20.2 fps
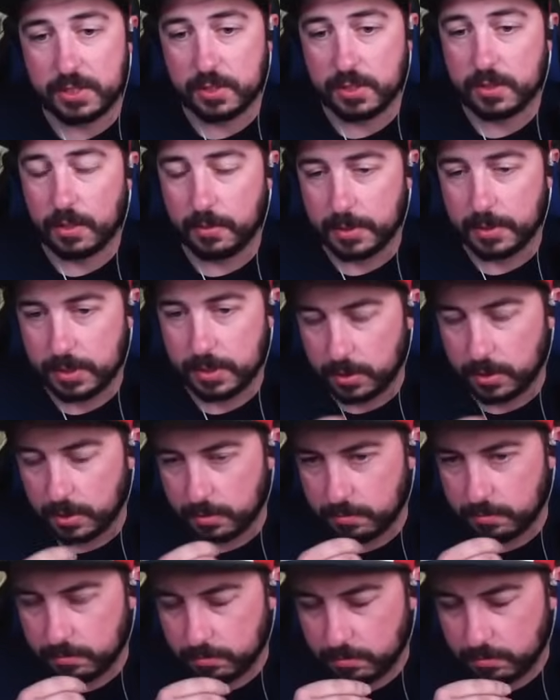always good.
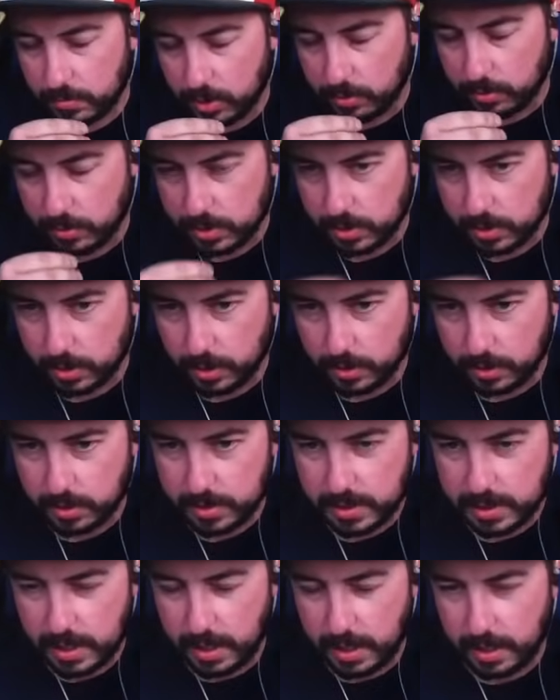Always good. There's
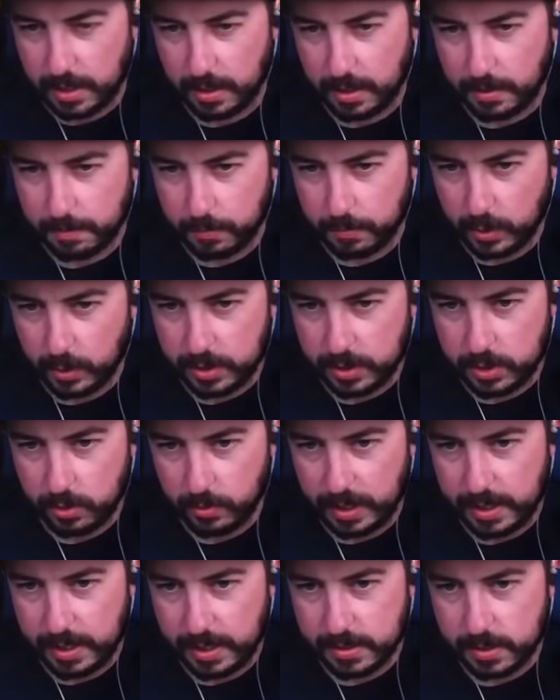one or two
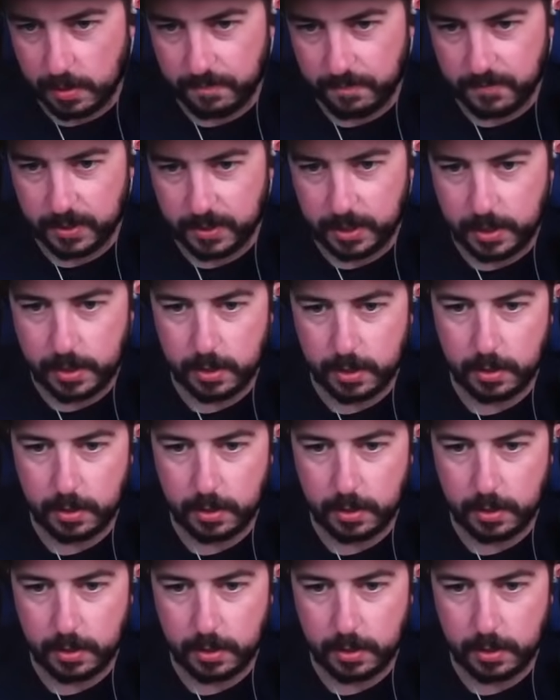ways, hopefully.